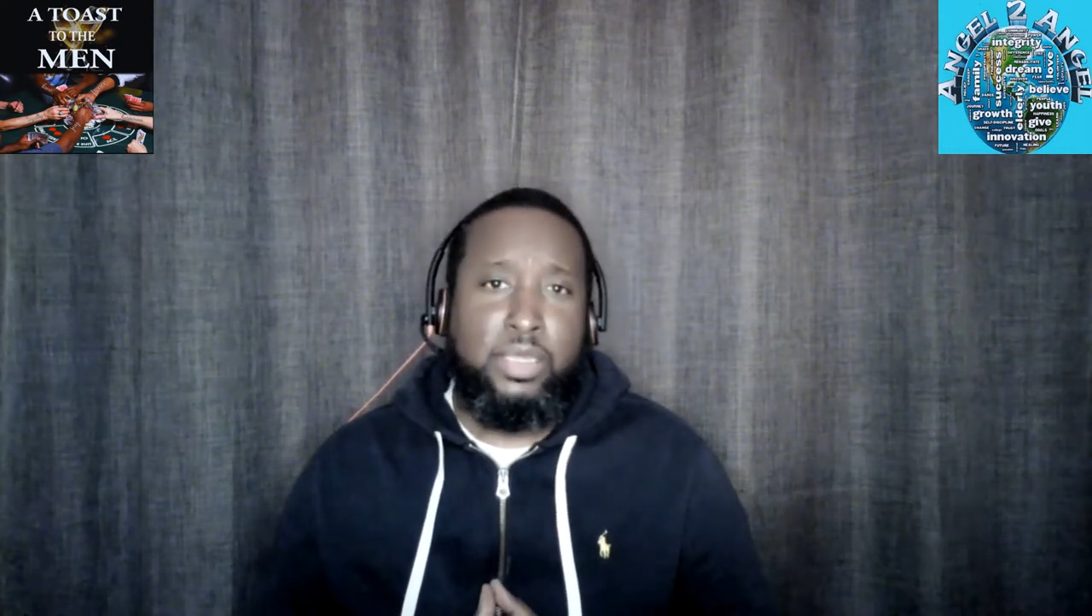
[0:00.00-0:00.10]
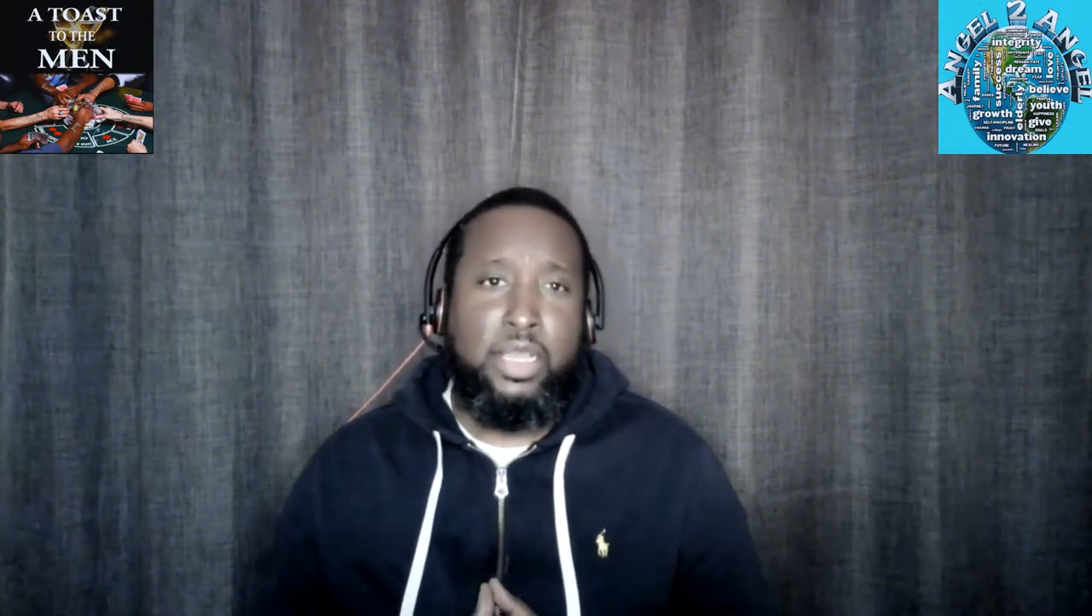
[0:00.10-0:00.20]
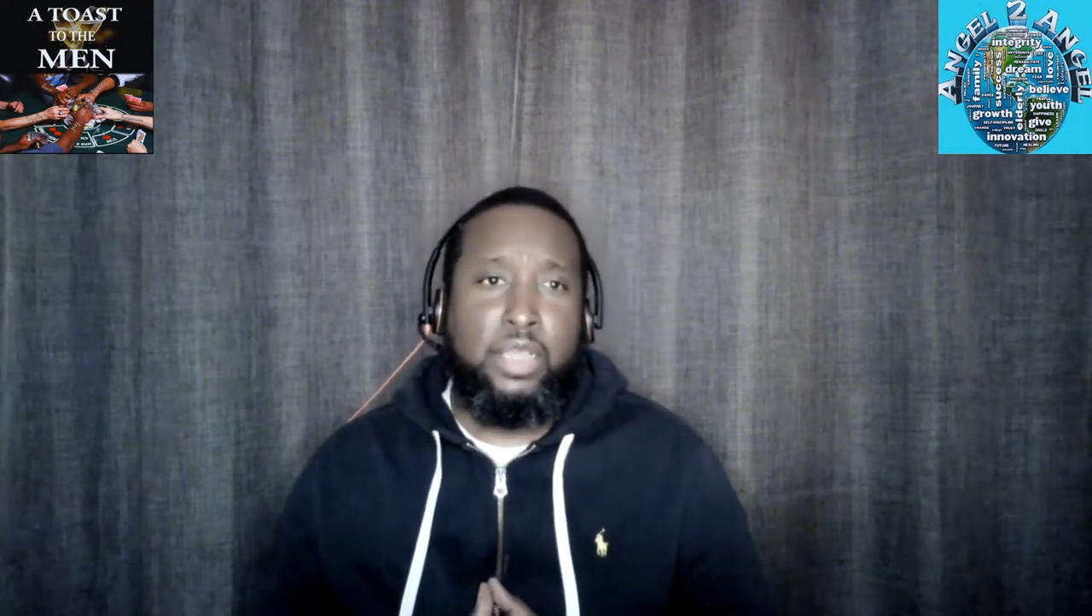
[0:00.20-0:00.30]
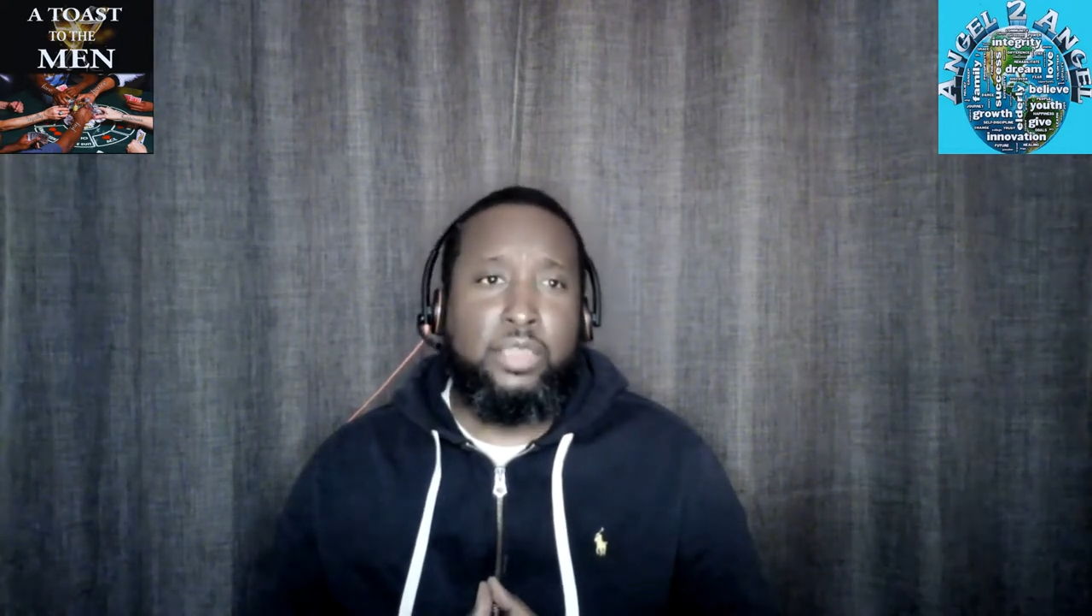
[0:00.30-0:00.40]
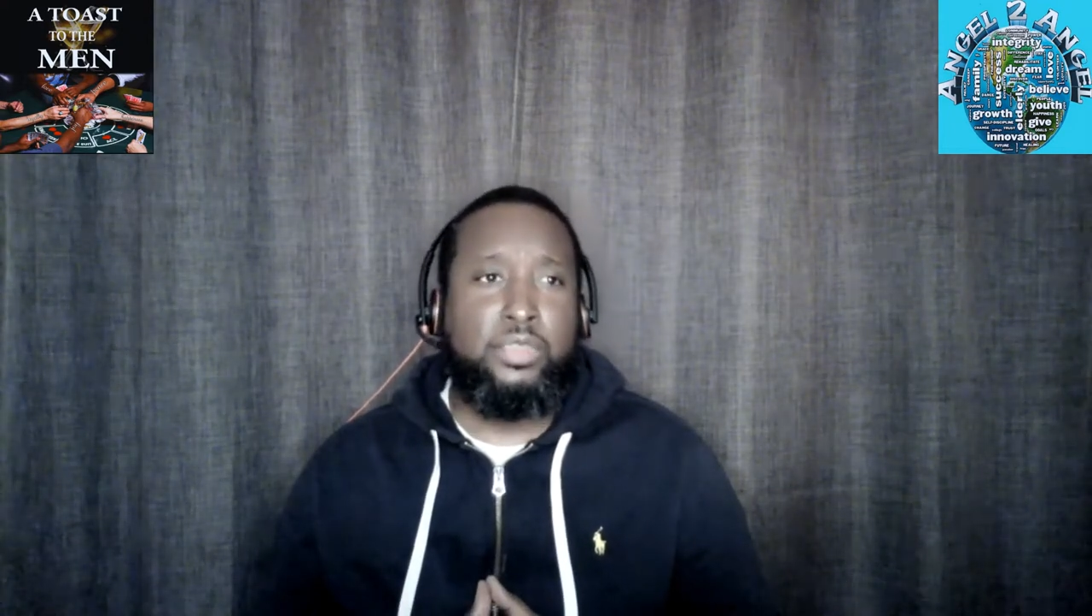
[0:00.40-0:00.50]

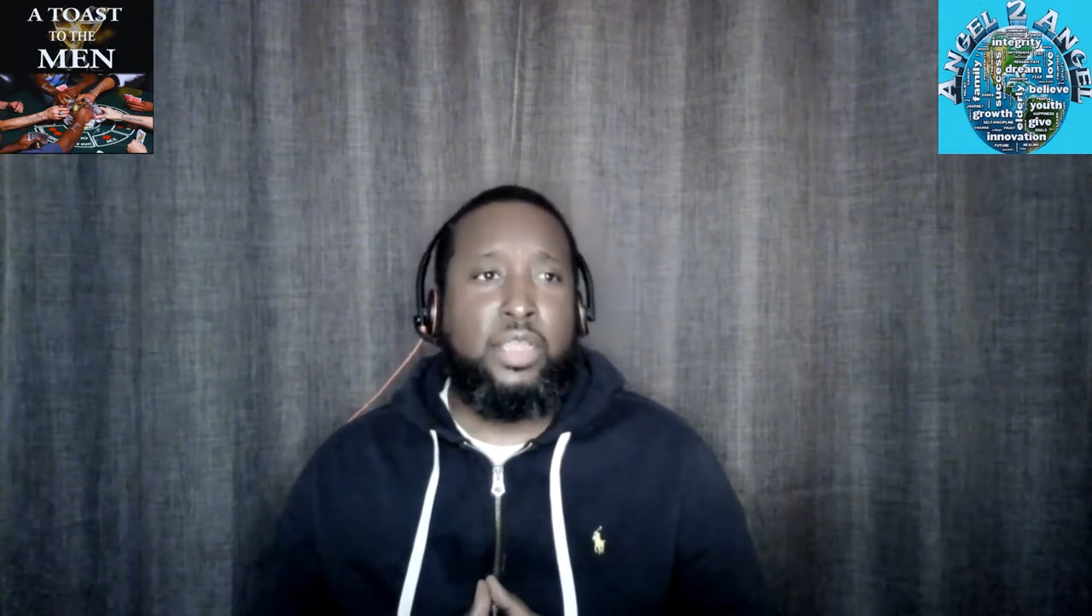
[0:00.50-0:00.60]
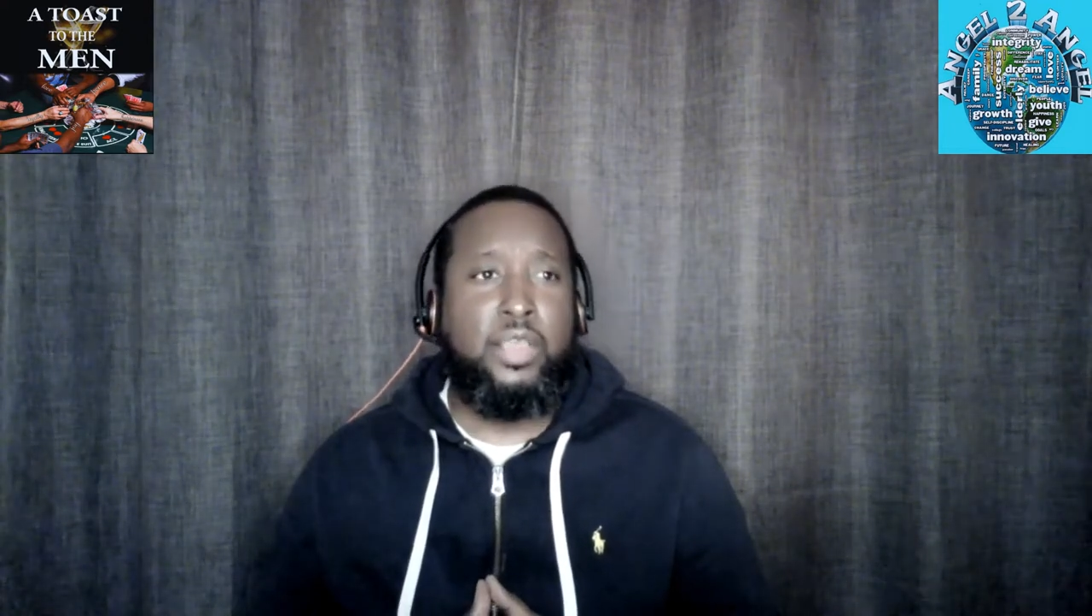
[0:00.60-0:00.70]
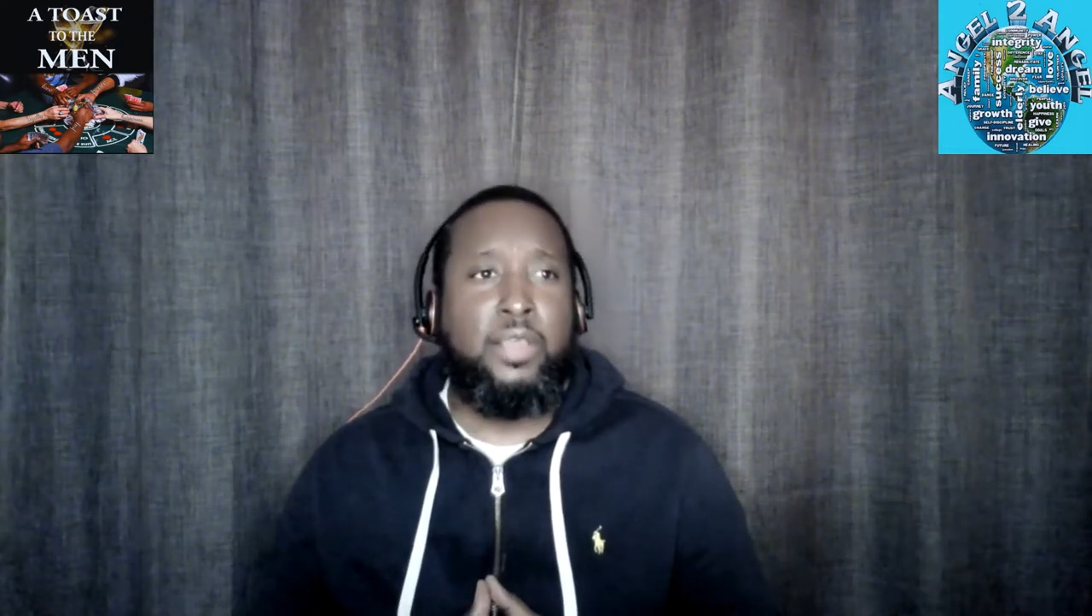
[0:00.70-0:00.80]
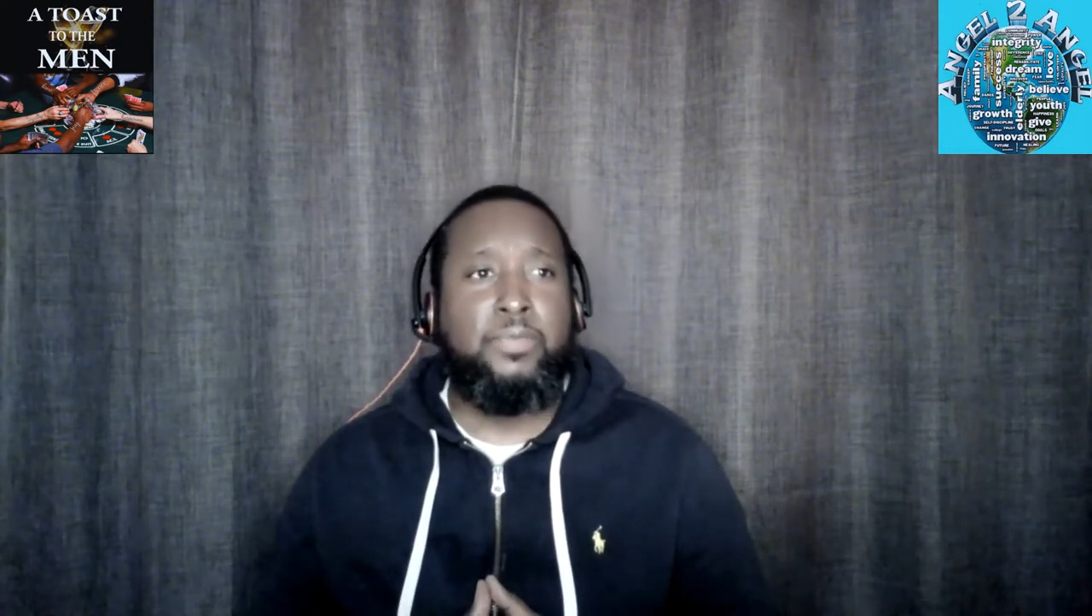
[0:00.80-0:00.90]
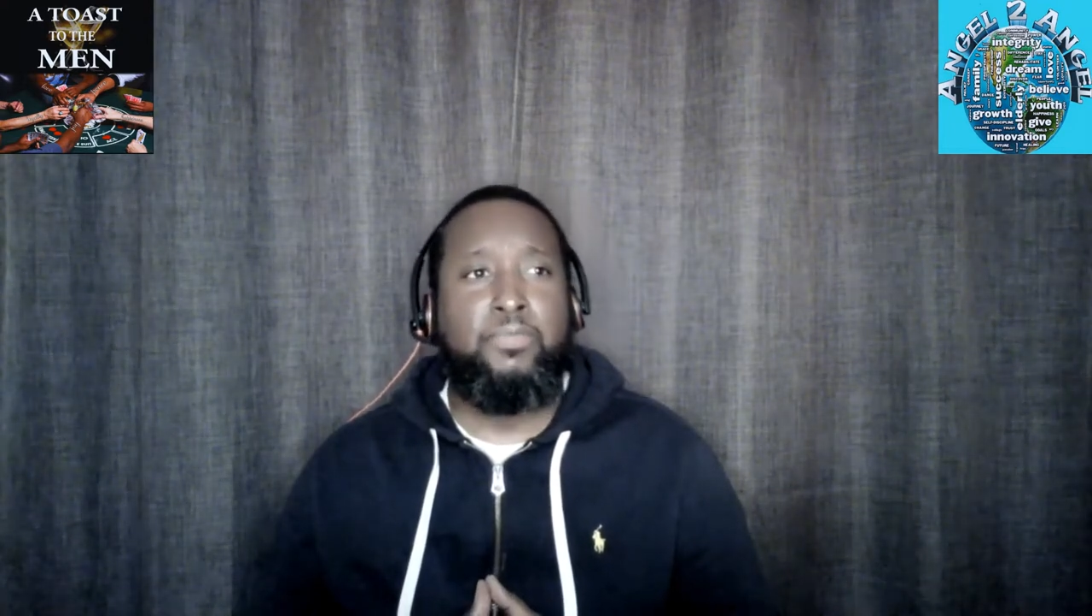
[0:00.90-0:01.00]
because
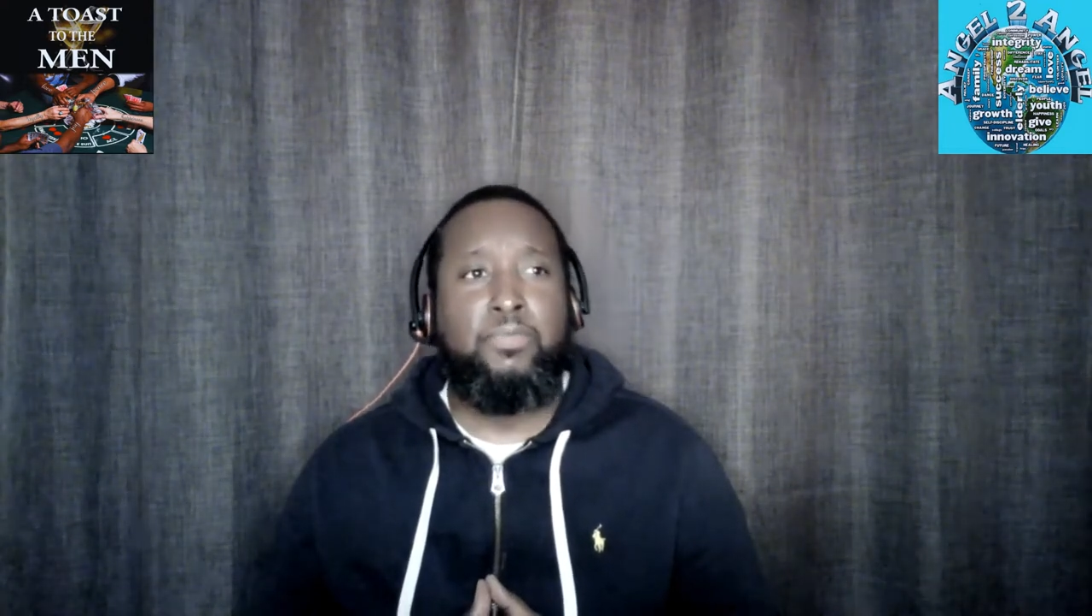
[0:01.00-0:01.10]
uh,